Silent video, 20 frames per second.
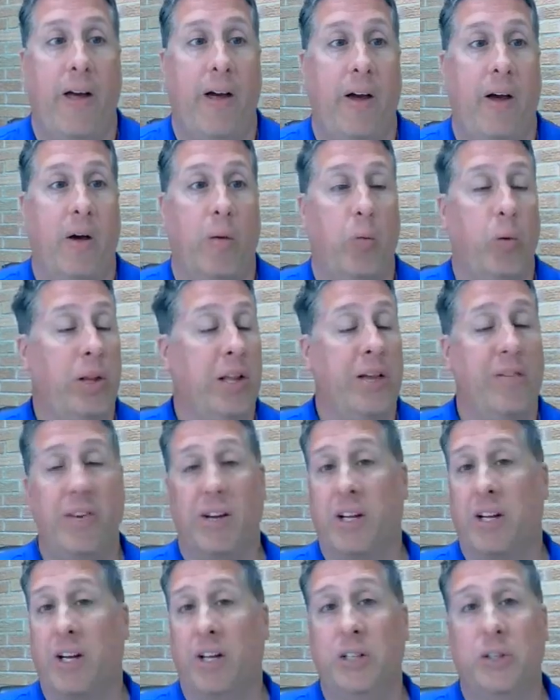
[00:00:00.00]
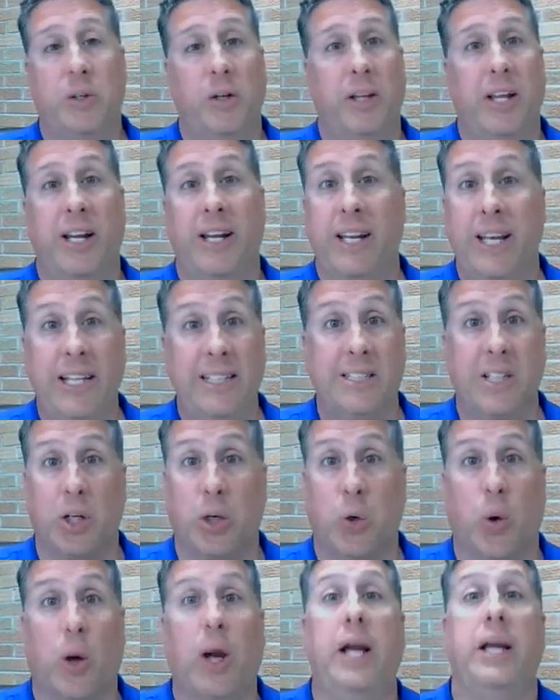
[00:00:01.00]
Uh, we live in a country that needs a
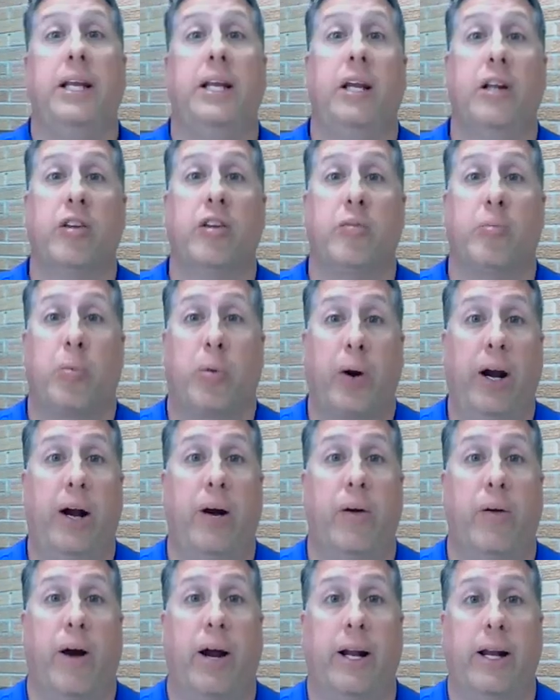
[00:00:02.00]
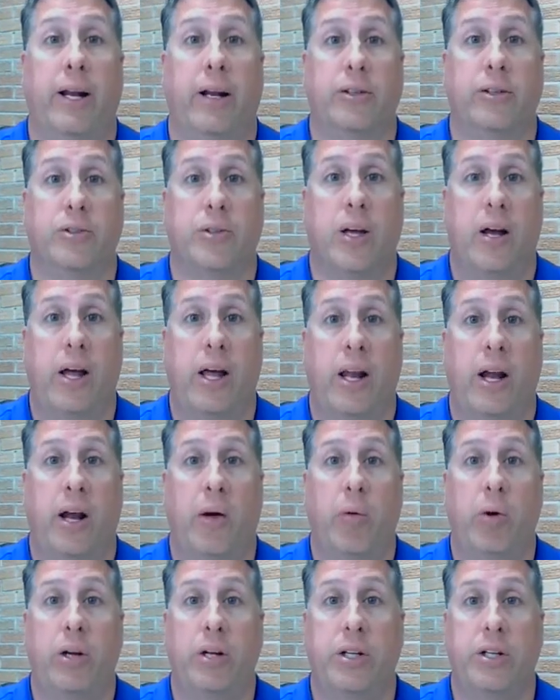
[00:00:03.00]
great deal of prayer right now. So, and I
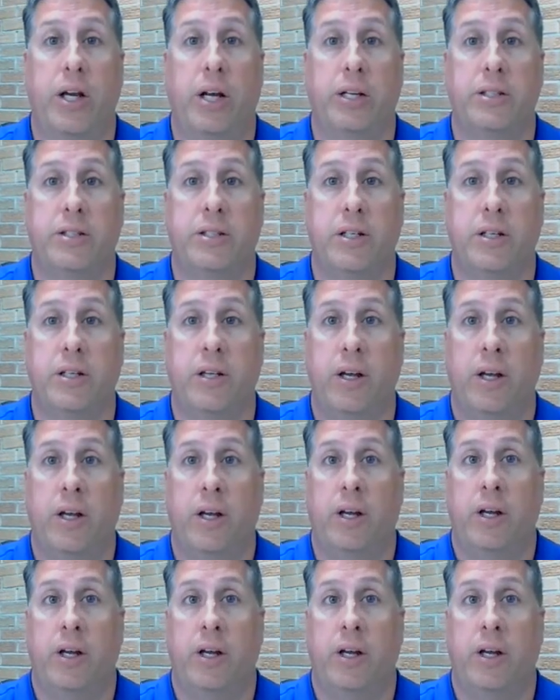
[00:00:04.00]
wanted to, us to